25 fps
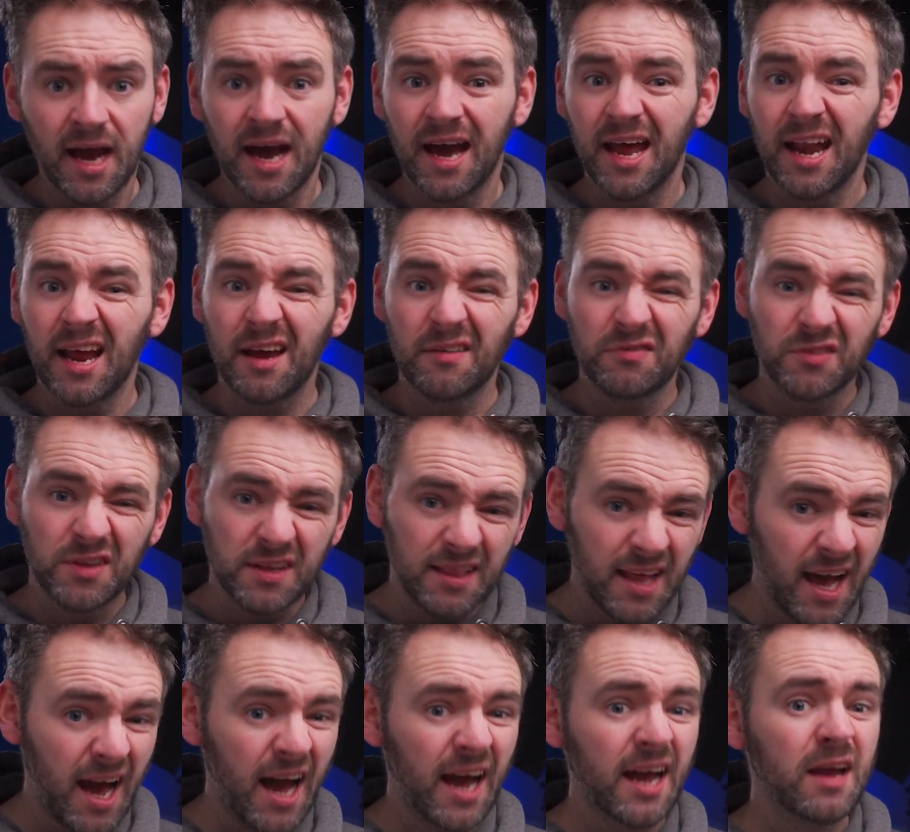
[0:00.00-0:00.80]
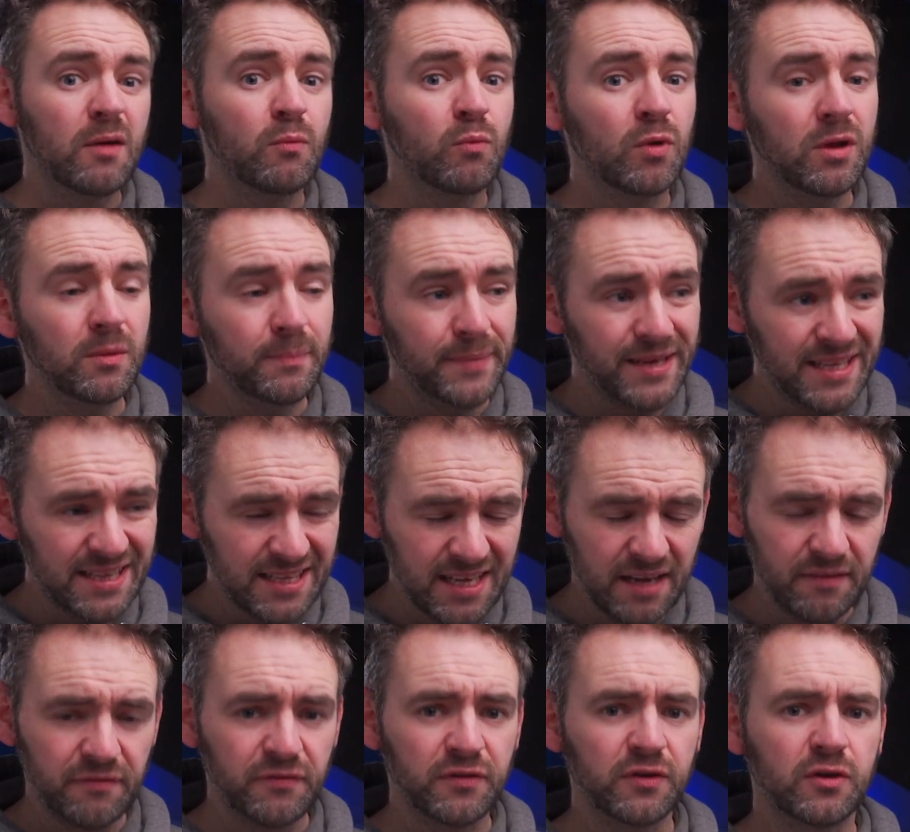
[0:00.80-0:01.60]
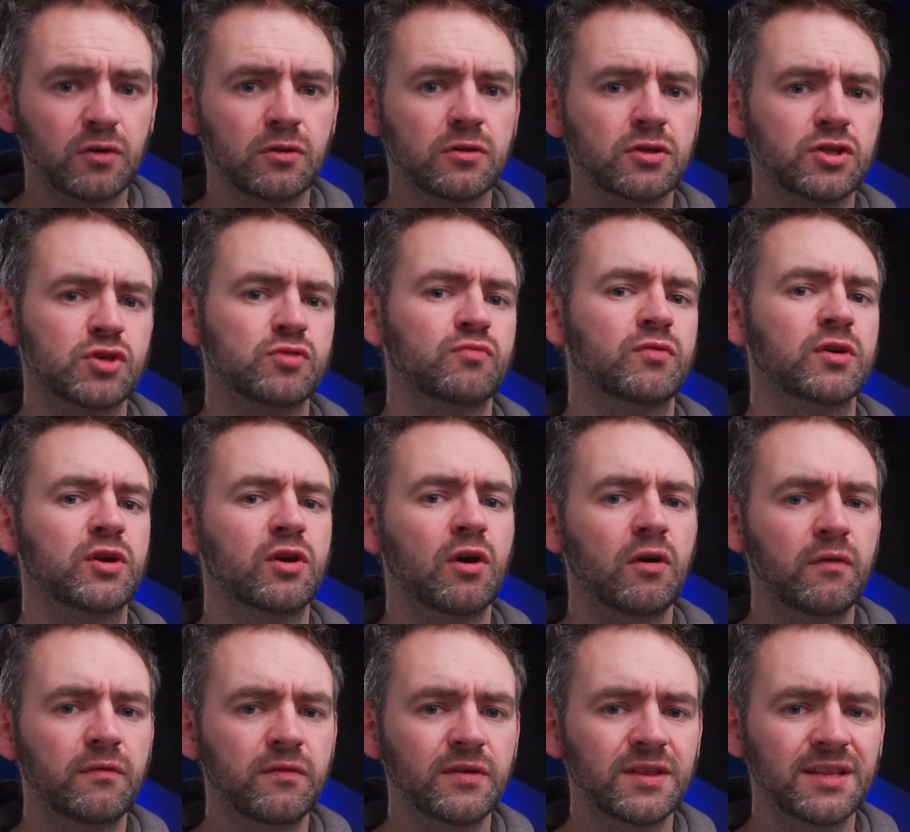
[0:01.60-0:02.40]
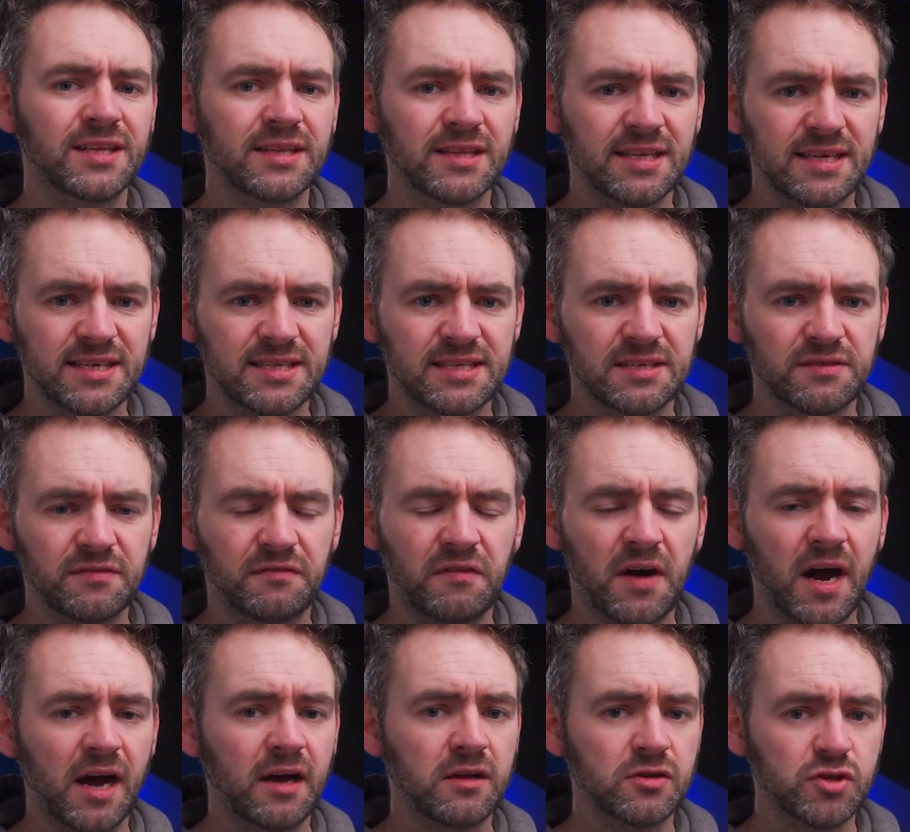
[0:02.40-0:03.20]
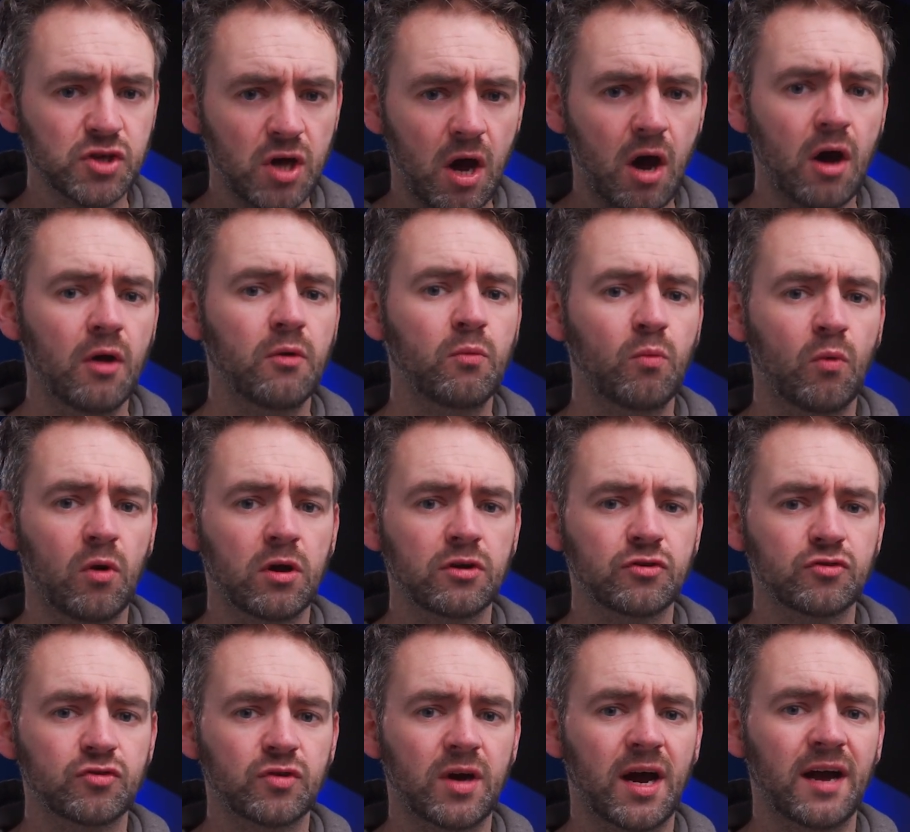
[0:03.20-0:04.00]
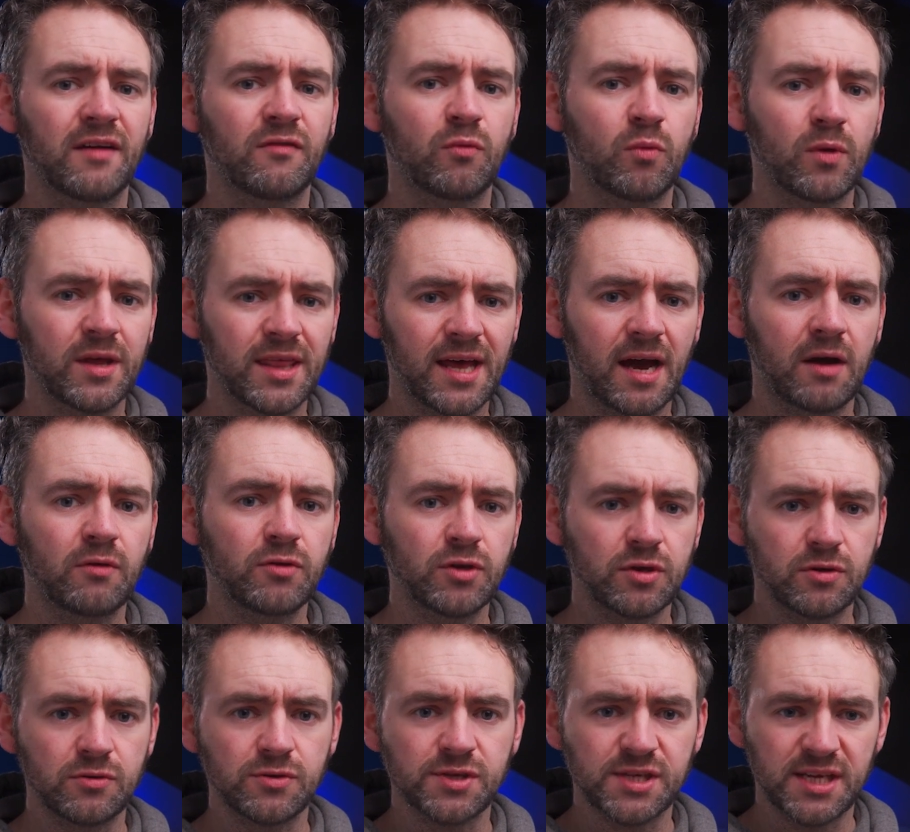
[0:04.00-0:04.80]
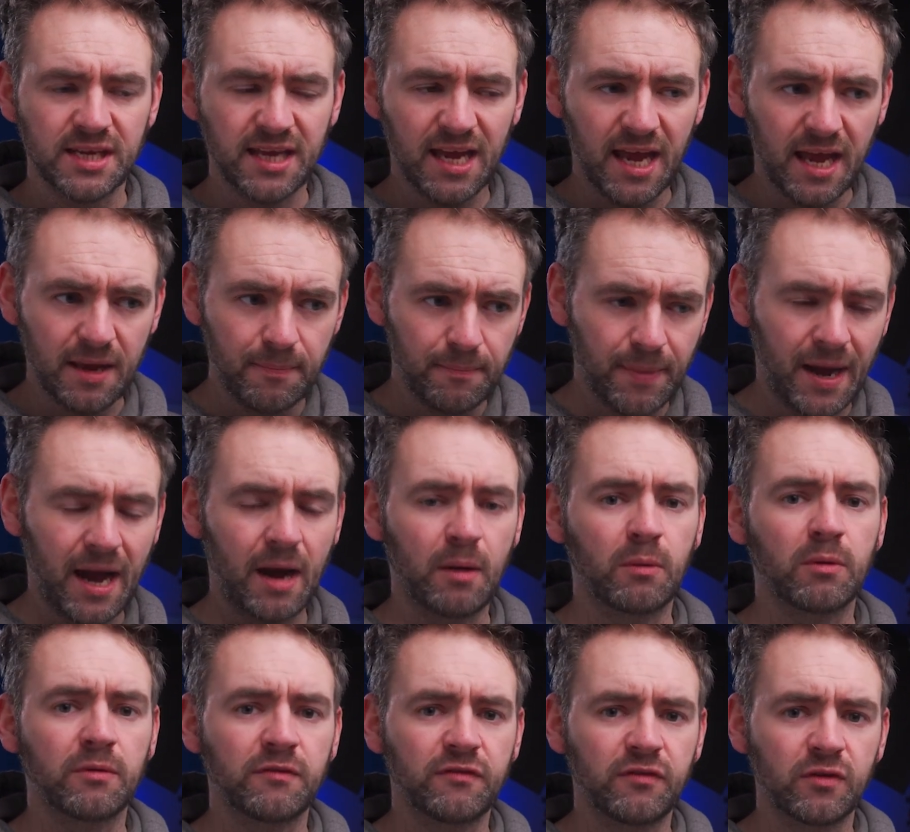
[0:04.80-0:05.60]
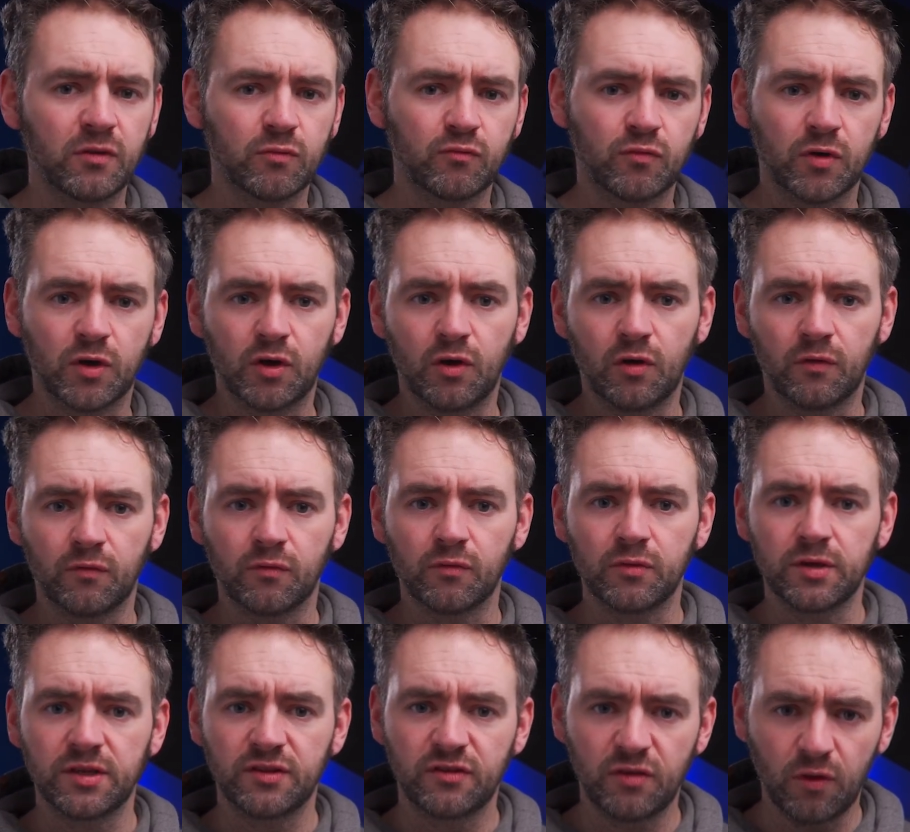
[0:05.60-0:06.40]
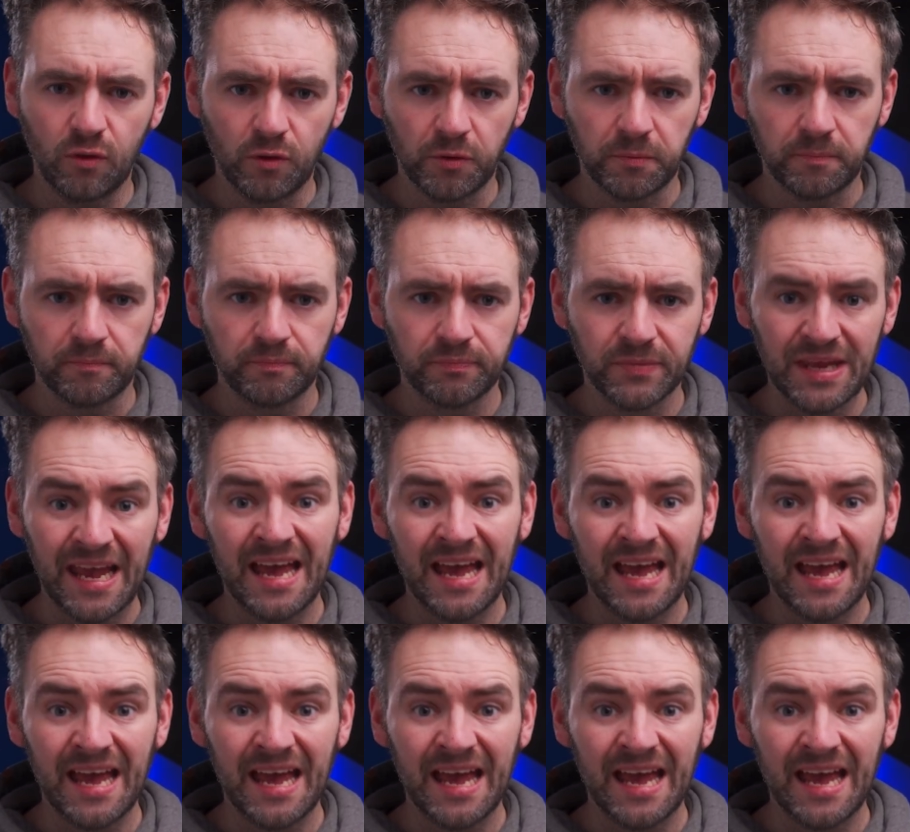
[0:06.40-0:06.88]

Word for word: and after that it will be difficult to recover deleted files on OneDrive without using a powerful recovery tool.